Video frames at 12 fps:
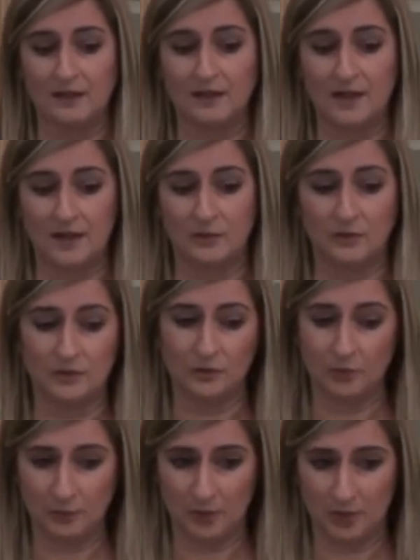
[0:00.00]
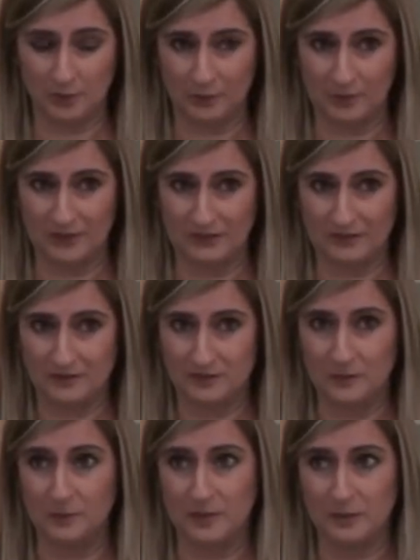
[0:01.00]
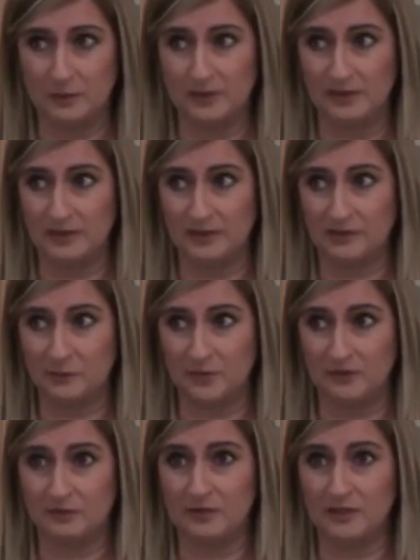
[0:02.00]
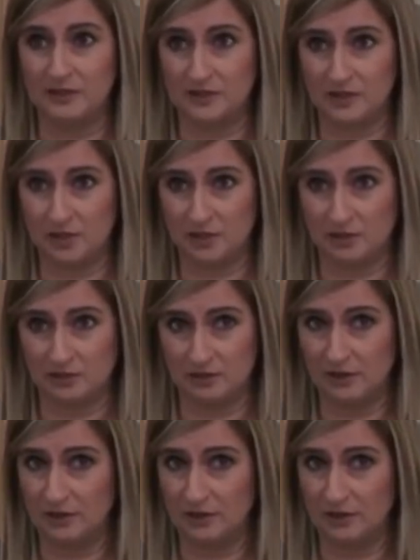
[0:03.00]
Now, the other problem is some people can actually be afraid of the dark,